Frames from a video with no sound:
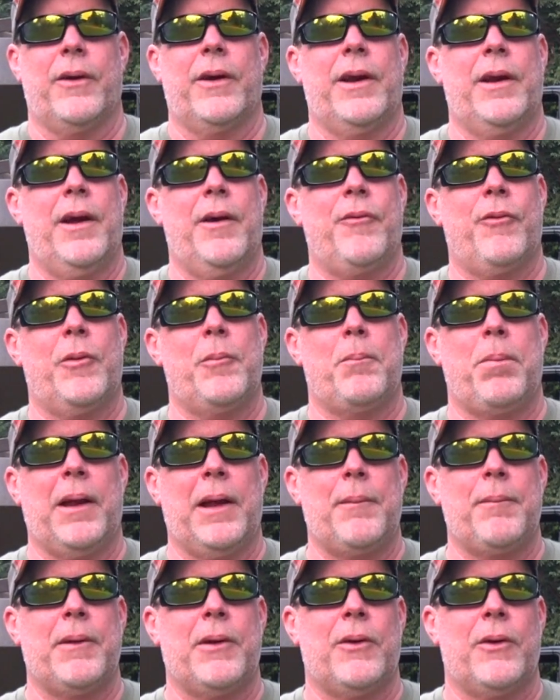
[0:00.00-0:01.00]
and everyone
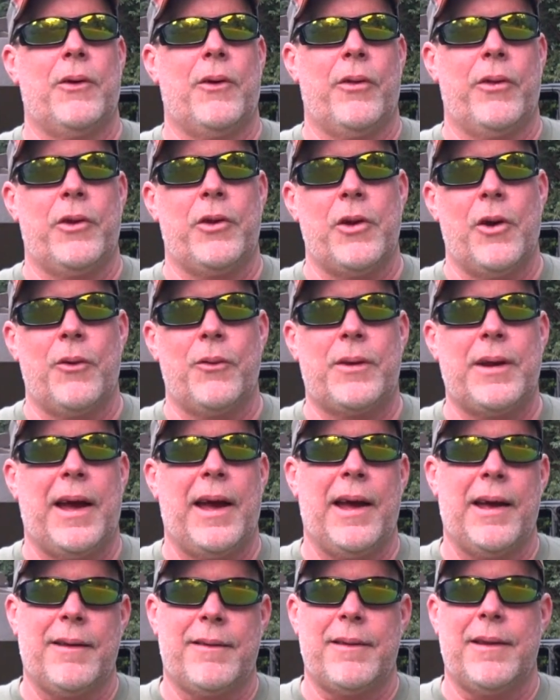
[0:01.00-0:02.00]
blamed it on all the doe
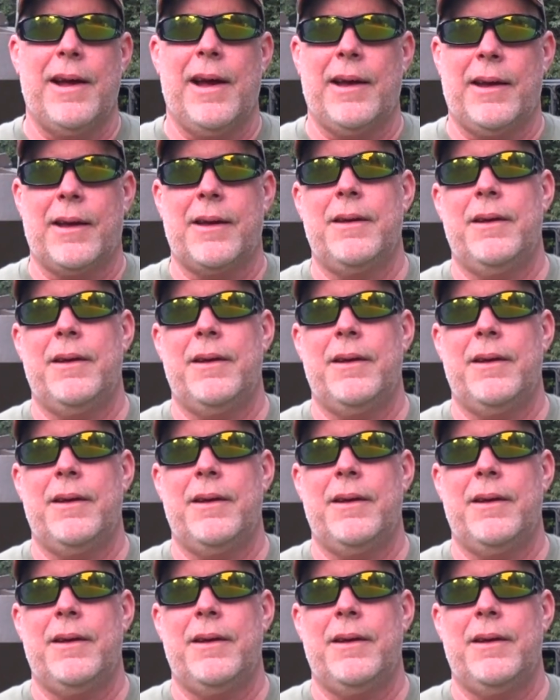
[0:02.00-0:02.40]
tags. And I